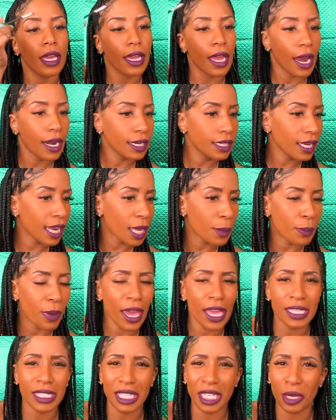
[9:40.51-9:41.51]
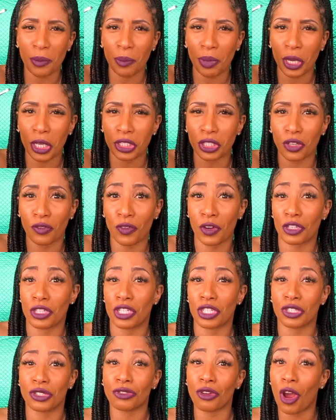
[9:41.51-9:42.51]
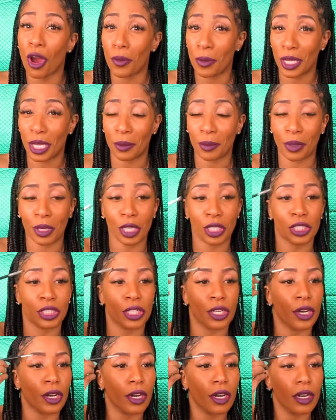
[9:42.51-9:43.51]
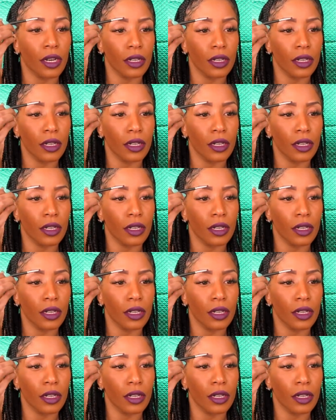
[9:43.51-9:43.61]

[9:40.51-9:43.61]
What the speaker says: Kind of like painting a picture versus drawing a picture.